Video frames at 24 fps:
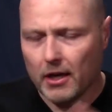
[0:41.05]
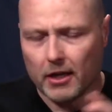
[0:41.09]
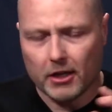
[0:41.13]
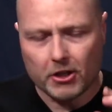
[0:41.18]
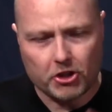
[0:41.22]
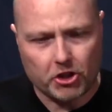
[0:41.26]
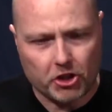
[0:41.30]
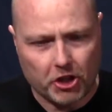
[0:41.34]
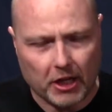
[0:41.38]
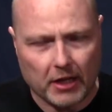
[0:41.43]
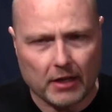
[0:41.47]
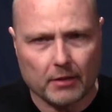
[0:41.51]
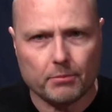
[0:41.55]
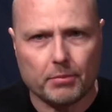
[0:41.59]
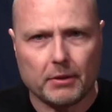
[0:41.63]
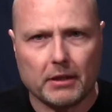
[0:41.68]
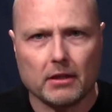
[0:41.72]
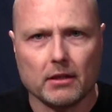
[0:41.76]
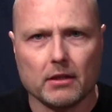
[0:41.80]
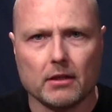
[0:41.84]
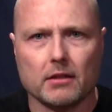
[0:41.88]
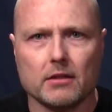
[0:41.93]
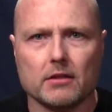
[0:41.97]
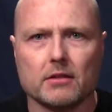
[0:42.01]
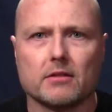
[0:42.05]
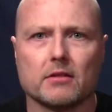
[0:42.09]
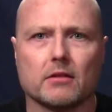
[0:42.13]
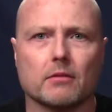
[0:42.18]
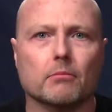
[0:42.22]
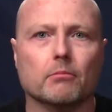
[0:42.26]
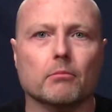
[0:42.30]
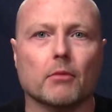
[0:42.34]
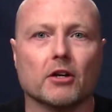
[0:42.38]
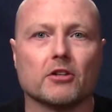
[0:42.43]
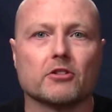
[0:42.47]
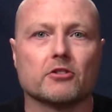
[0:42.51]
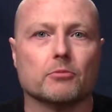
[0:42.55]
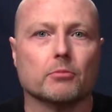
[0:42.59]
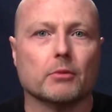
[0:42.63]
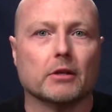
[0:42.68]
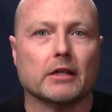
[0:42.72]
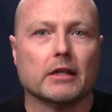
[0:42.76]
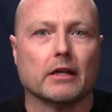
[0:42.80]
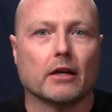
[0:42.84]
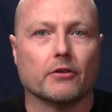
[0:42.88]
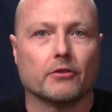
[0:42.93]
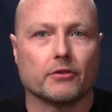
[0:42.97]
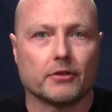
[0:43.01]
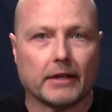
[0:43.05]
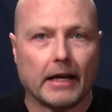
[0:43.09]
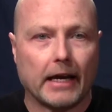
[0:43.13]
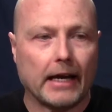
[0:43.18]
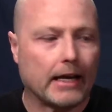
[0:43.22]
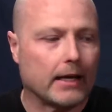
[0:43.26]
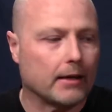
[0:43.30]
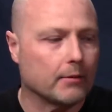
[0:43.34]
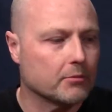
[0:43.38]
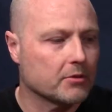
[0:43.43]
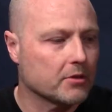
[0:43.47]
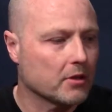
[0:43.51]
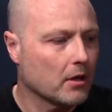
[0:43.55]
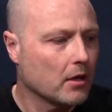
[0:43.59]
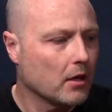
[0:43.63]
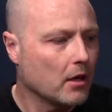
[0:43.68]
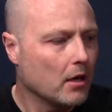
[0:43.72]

Champions, amongst many other games.